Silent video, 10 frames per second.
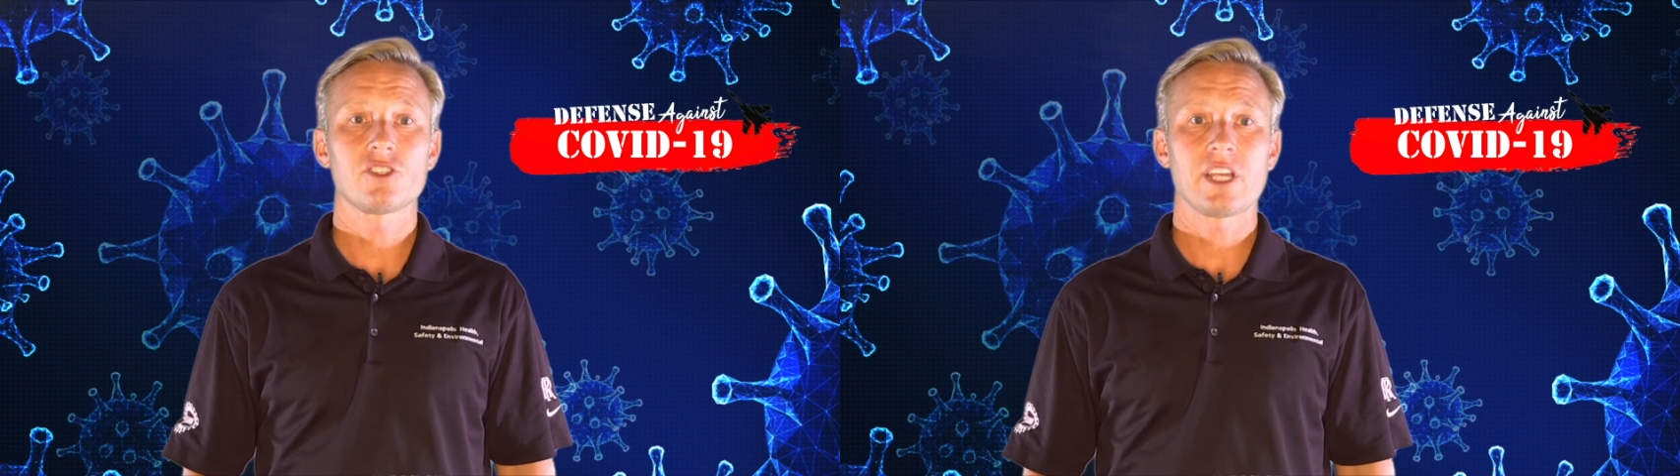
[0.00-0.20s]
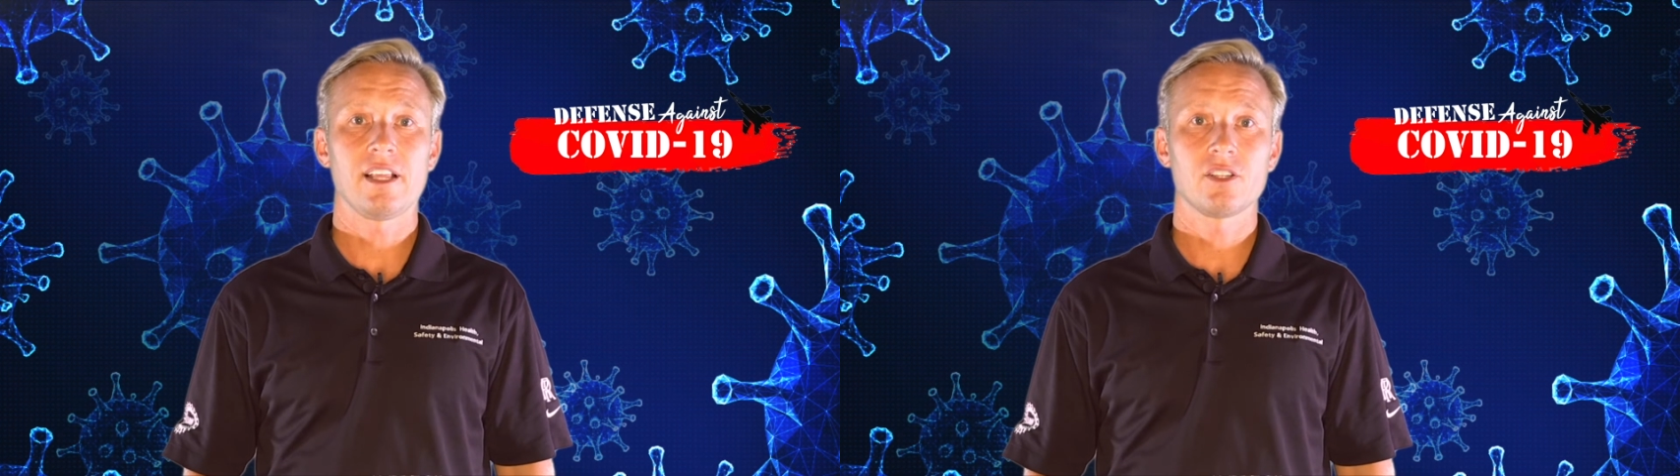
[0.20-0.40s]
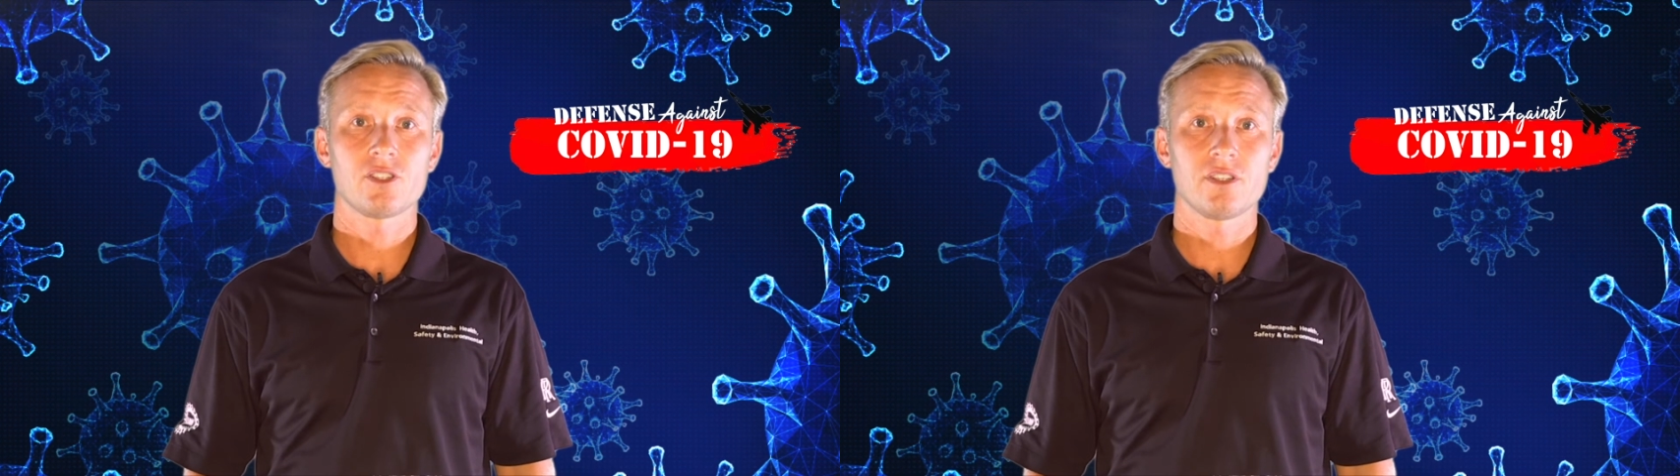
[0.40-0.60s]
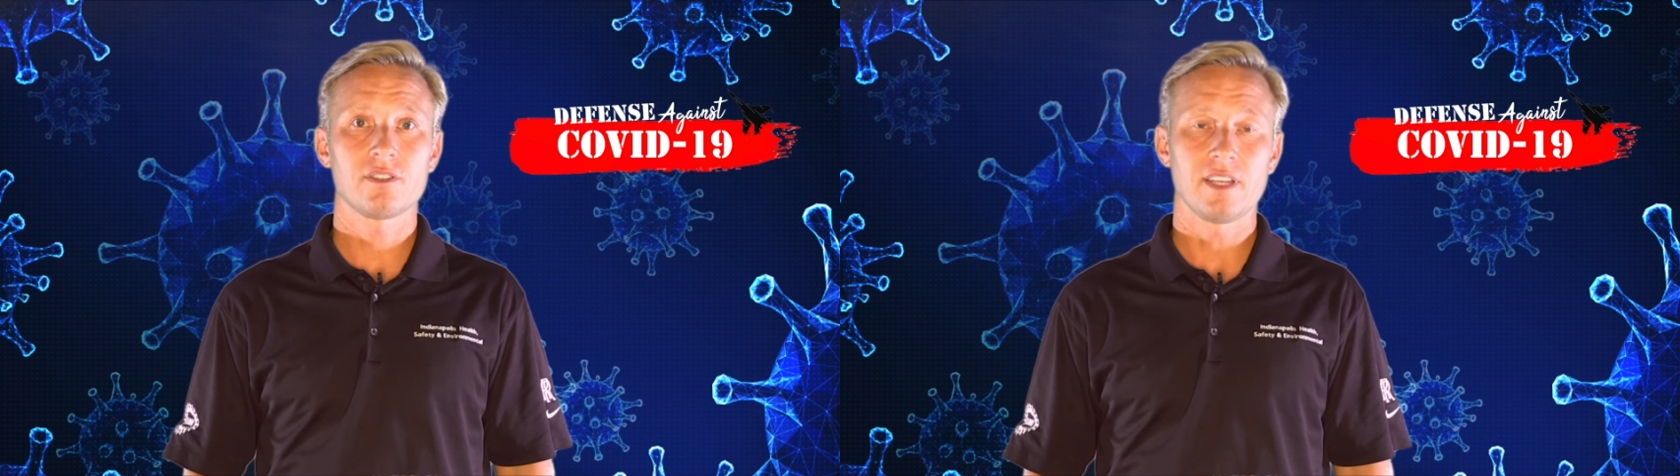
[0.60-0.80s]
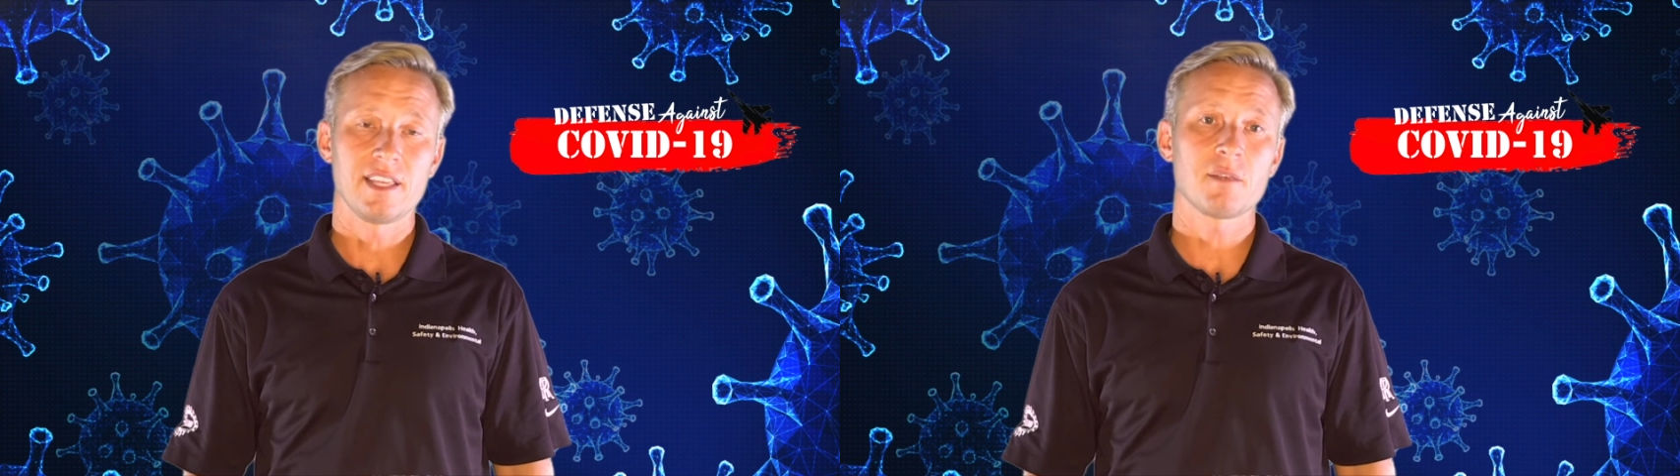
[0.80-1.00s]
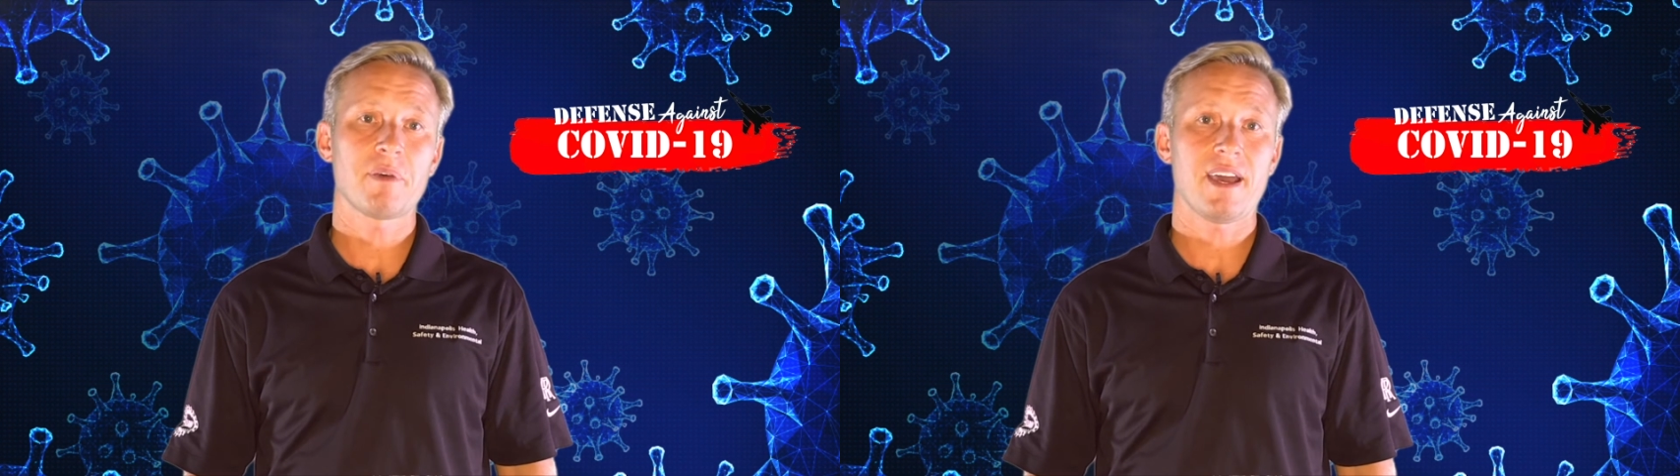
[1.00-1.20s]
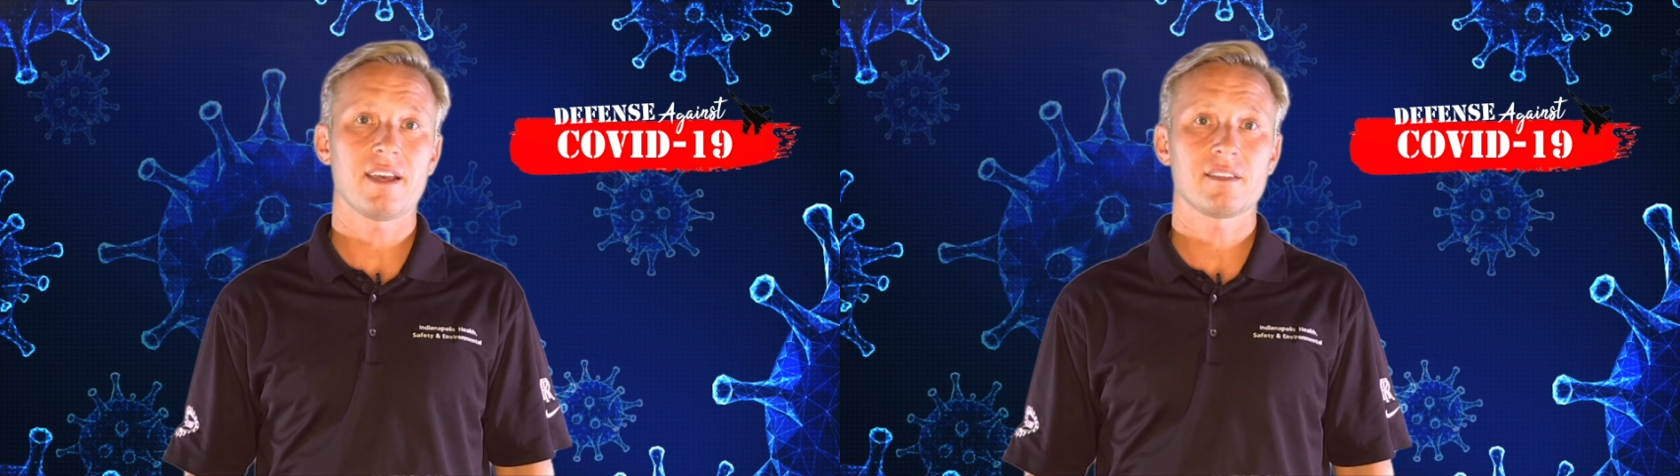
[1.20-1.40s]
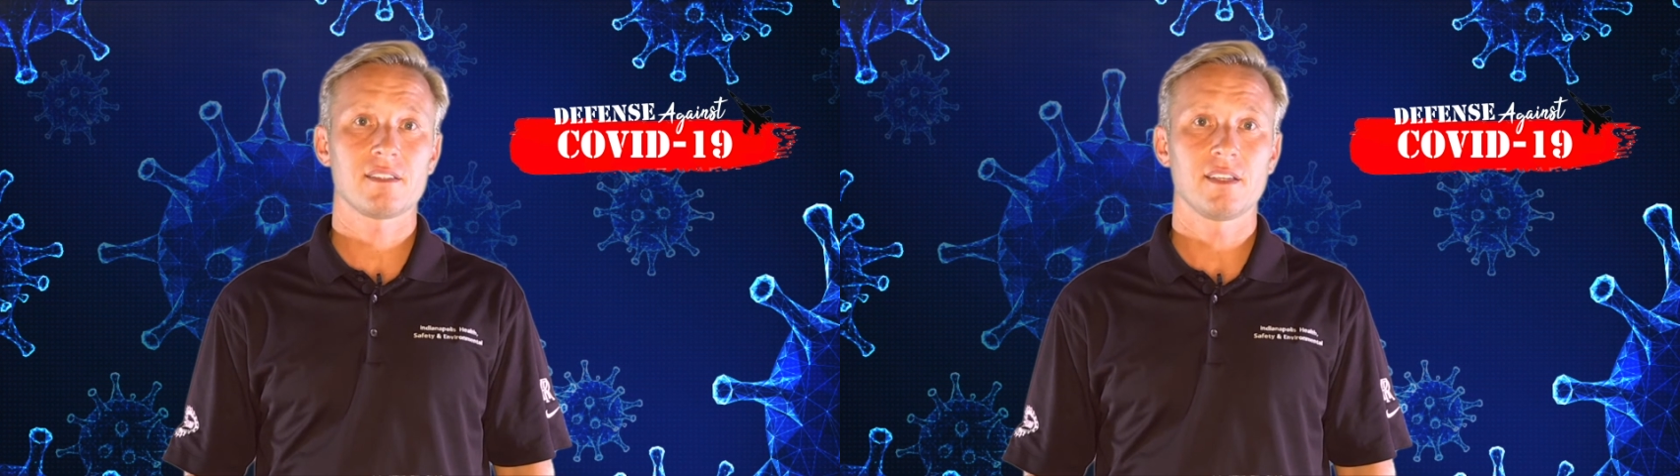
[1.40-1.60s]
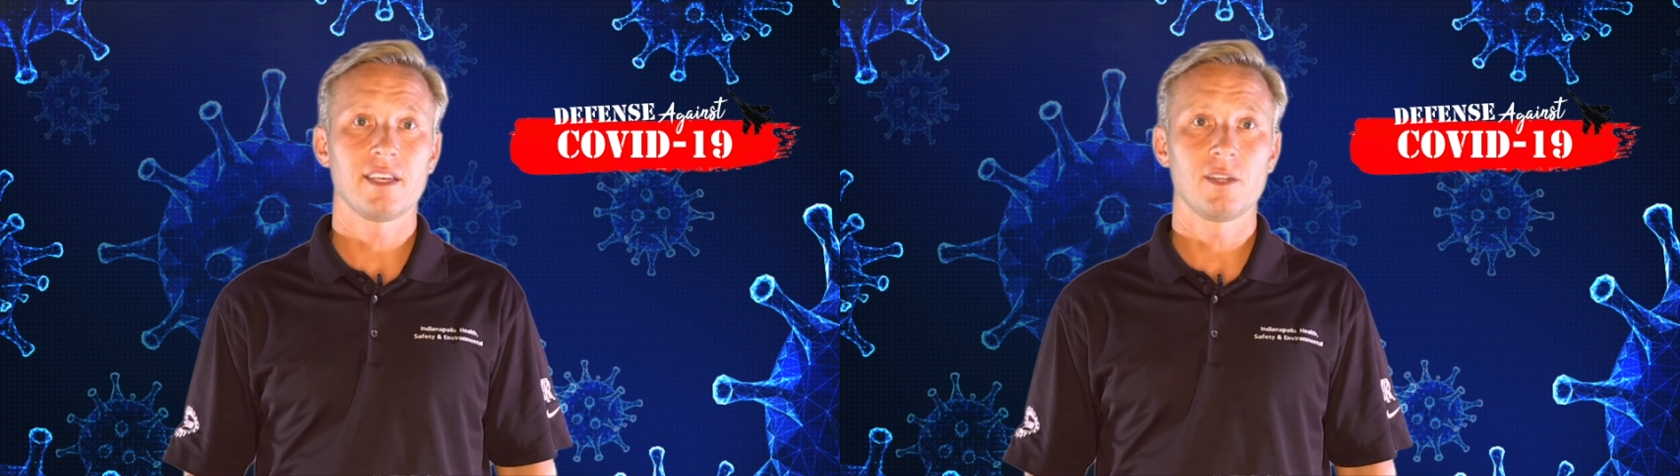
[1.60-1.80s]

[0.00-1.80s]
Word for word: challenges in the past,